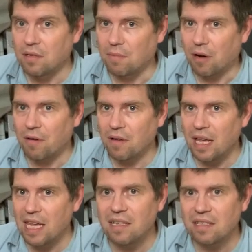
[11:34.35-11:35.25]
tomorrow
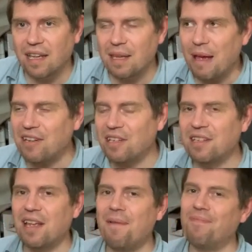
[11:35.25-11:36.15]
in sunny
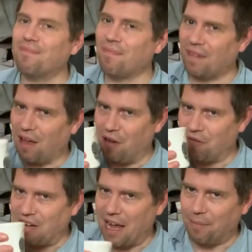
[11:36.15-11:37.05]
Manchester.
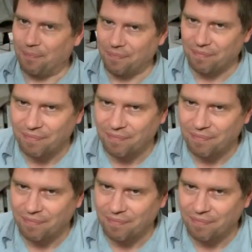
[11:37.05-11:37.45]
Over and out.